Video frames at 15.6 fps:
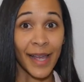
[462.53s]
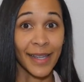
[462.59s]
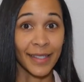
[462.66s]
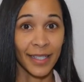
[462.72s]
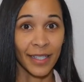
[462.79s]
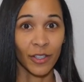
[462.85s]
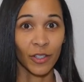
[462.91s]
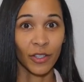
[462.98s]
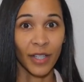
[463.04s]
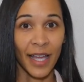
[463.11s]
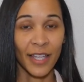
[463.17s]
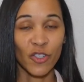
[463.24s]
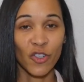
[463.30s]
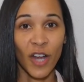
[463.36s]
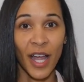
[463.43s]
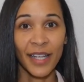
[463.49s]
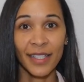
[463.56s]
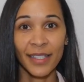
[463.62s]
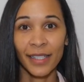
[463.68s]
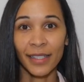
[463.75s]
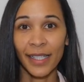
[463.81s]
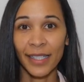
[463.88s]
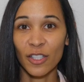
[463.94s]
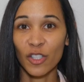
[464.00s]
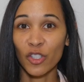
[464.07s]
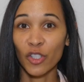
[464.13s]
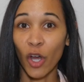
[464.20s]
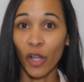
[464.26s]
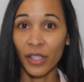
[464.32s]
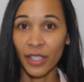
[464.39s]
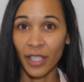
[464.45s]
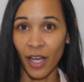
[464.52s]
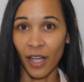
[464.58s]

ideal and try to select solid